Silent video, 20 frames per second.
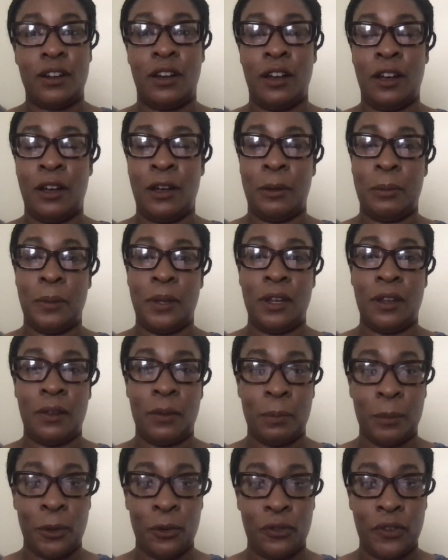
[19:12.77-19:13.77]
in
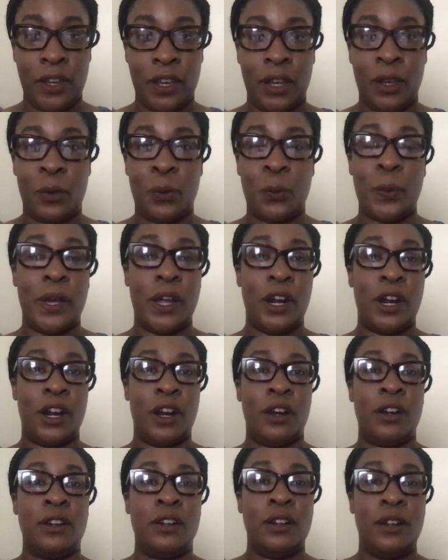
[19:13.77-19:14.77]
the movie
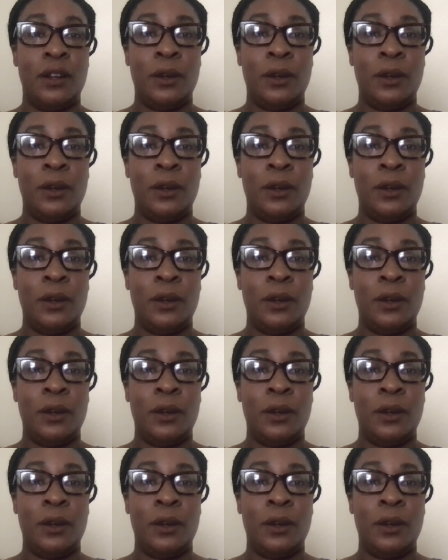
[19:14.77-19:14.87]
where